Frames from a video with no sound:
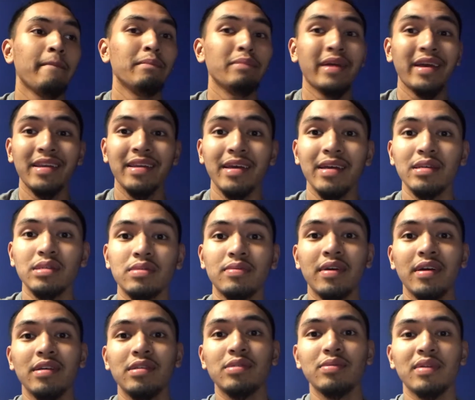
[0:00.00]
bland ass
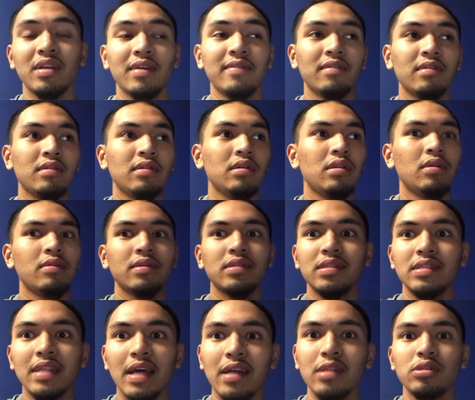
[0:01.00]
rice, whatever.
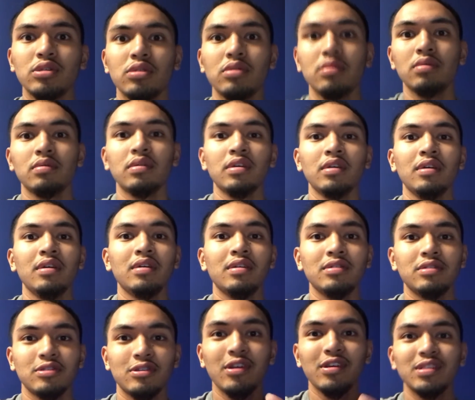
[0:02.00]
It's not true.
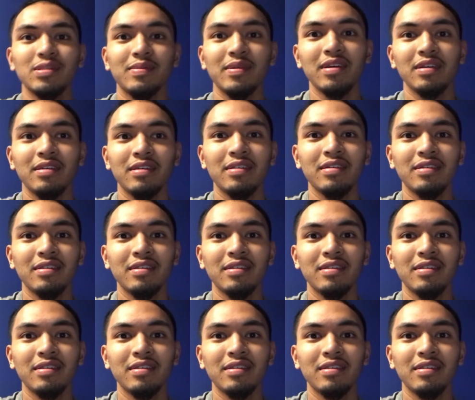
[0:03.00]
And trust me,